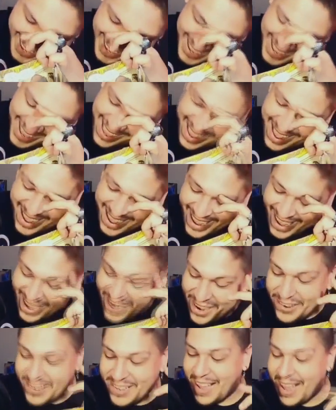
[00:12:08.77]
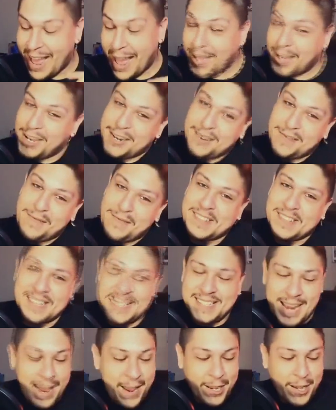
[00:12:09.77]
oh god, I couldn't resist.
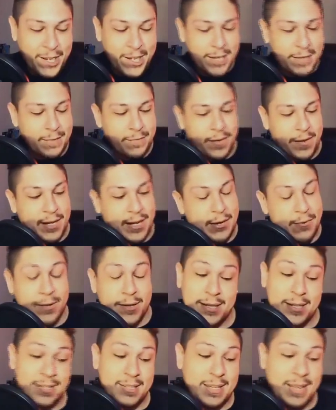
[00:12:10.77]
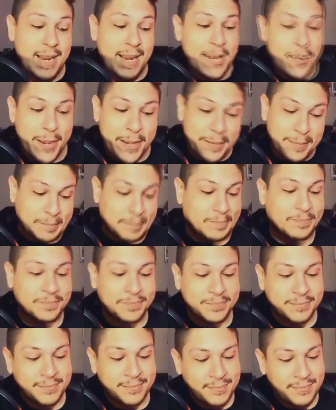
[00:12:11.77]
I couldn't fucking resist. Anyway,
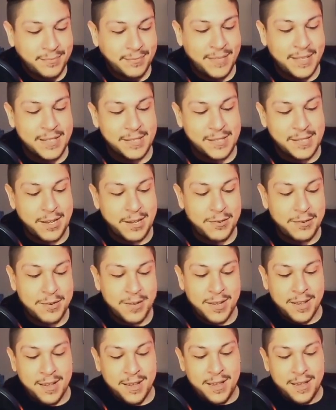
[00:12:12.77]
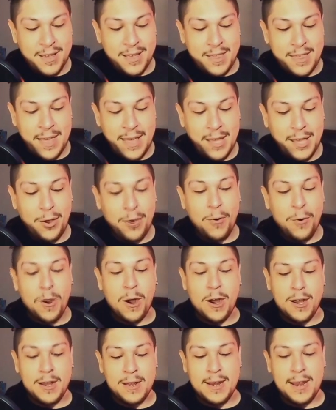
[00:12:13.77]
so they go
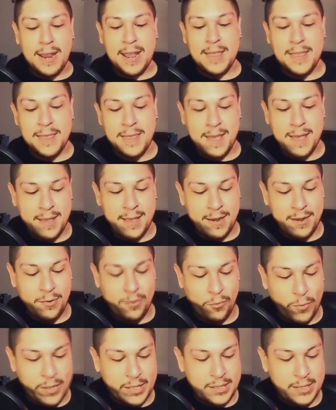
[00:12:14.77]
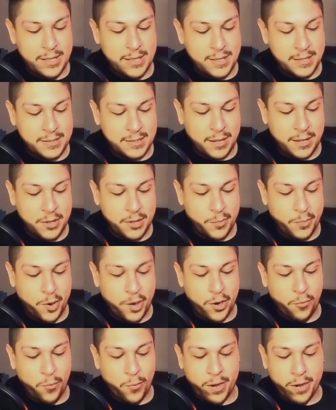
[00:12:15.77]
on and then we see this other
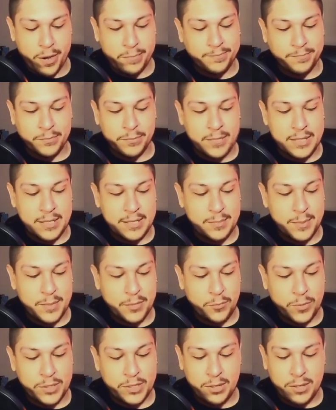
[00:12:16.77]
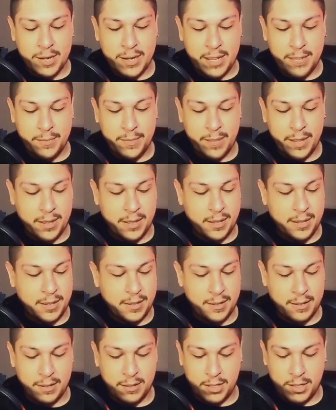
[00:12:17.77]
part where this bit what's her name?
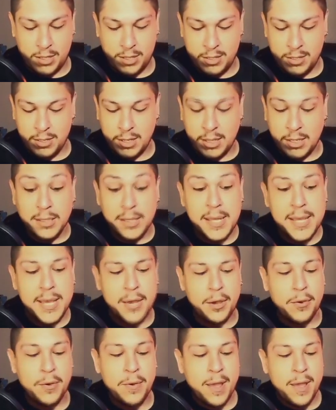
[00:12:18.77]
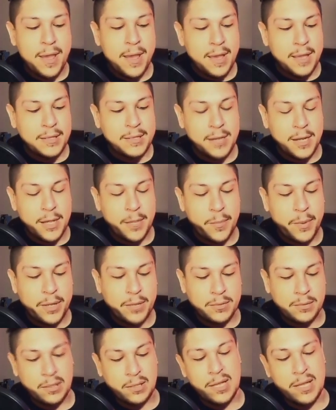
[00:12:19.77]
Uh Cleo is talking
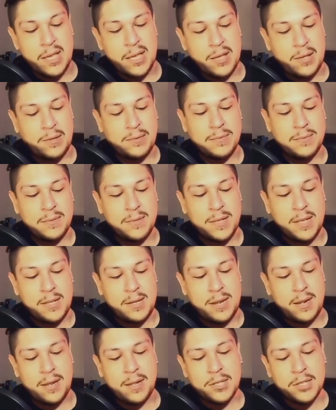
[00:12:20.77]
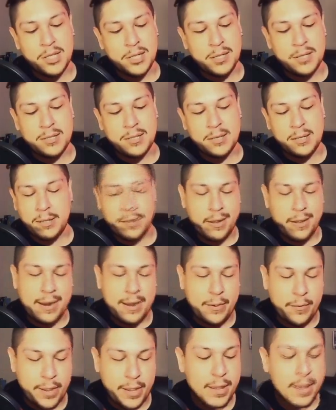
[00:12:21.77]
about Cleo. That's not how she looks. At the,
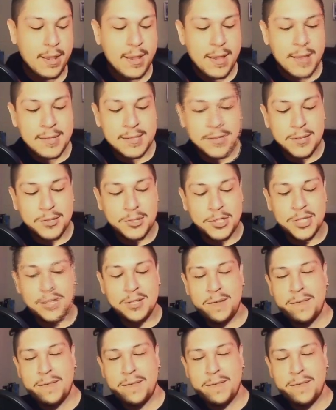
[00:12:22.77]
anyway, so she's over here